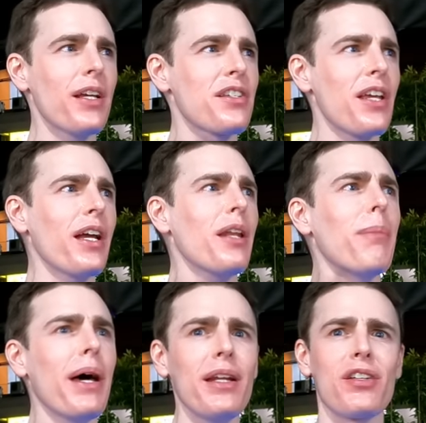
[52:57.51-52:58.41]
sangat
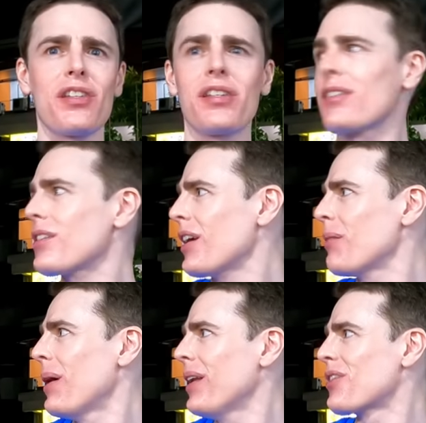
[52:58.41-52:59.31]
manis,
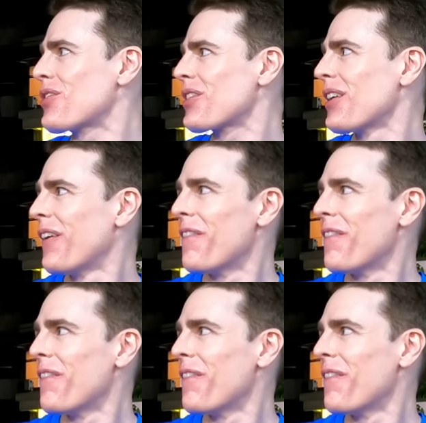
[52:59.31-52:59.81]
sangat manis.